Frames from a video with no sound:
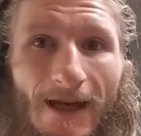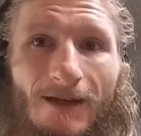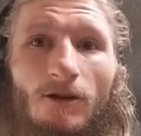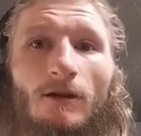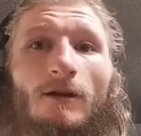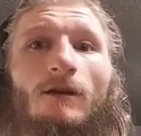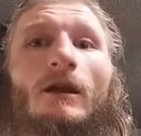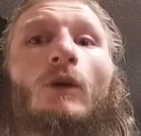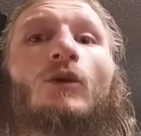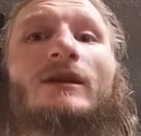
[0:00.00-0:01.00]
and
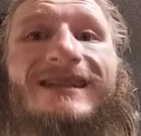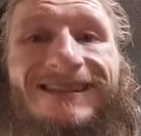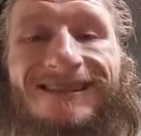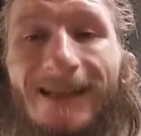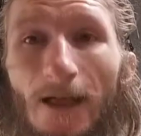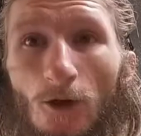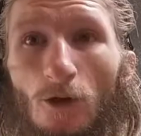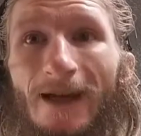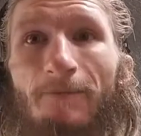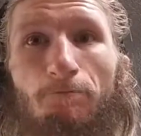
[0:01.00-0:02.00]
there was literally